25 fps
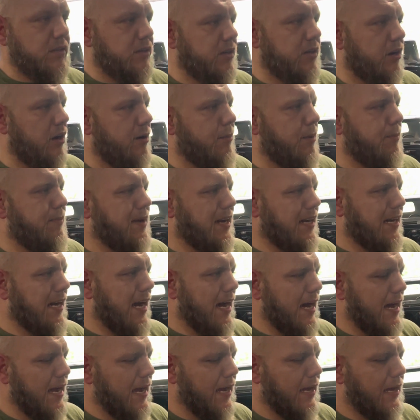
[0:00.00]
You know, I'm a big
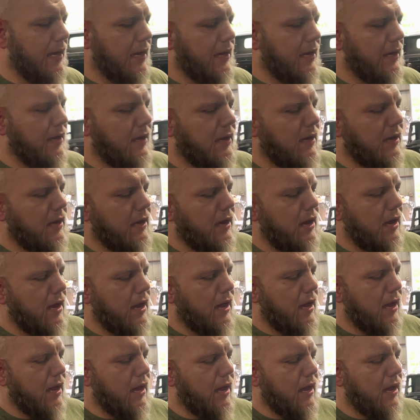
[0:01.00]
guy.
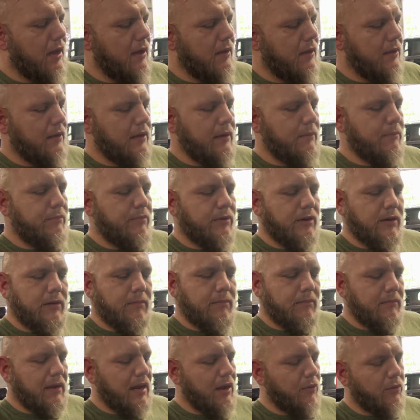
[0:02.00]

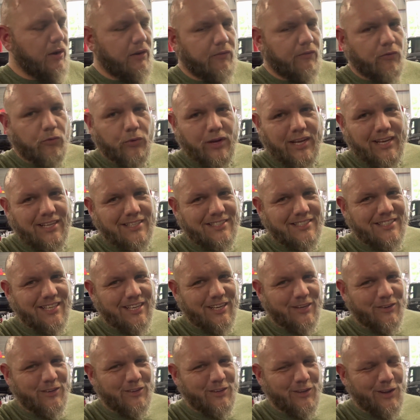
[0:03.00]
But man, whenever we get sick,
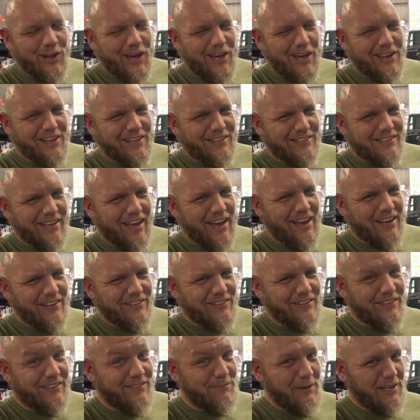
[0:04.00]
you know how it is, guys,
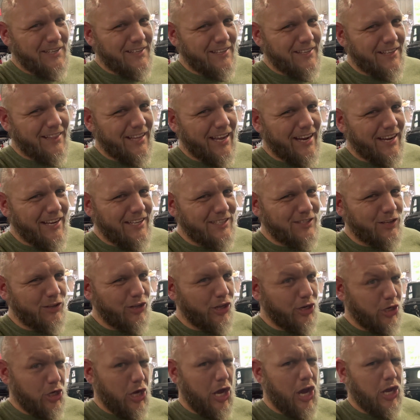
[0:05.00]
especially the ladies, they're
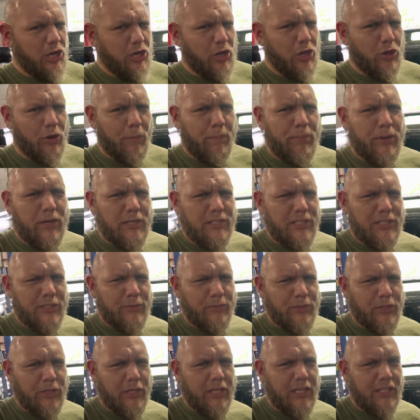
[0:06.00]
like, yeah, y'all are pussies
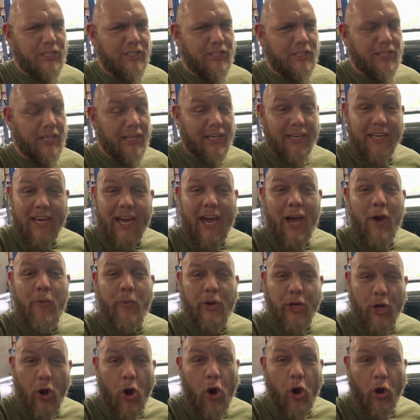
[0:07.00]
when you get sick. Yeah,
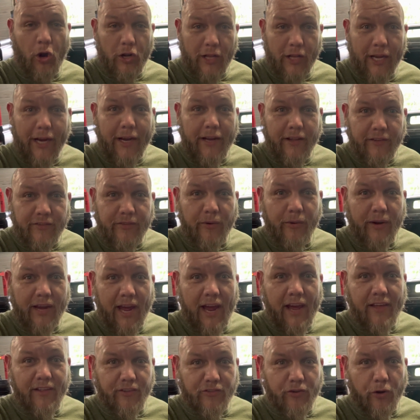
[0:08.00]
we are, ladies.
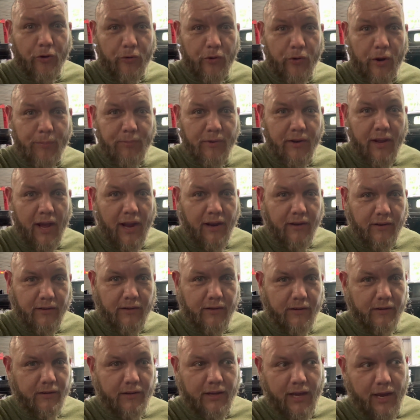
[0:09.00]
Okay, that's our kryptonite.
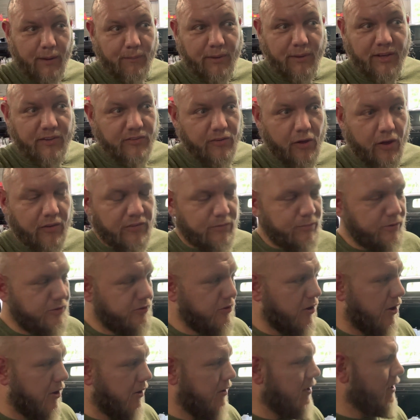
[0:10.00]
You can't be as awesome as
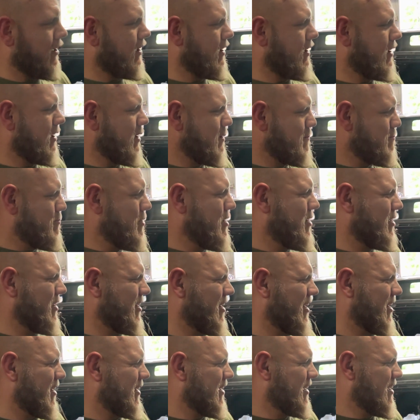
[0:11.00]

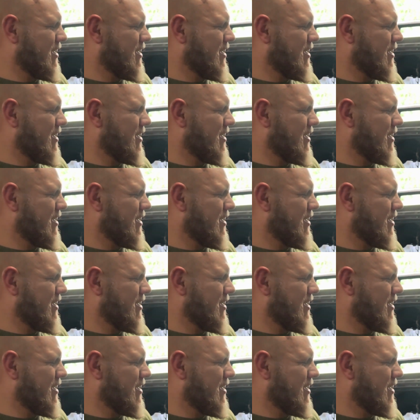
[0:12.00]
y'all.